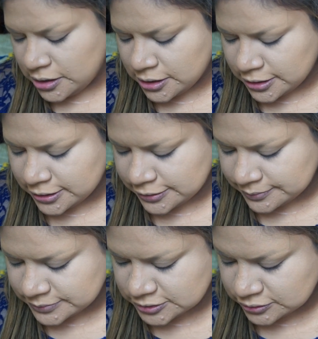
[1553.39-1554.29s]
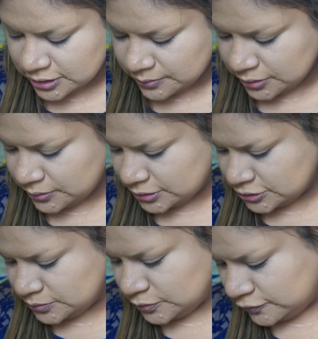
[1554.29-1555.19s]
So now we're going
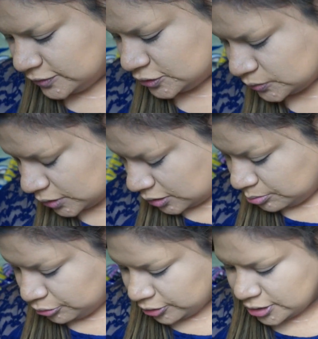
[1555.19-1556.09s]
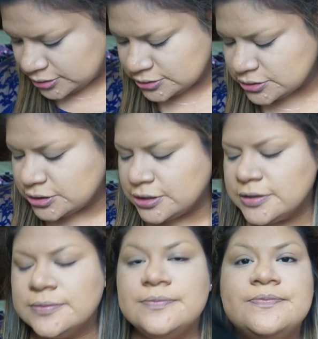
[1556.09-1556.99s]
to move into our bronzer.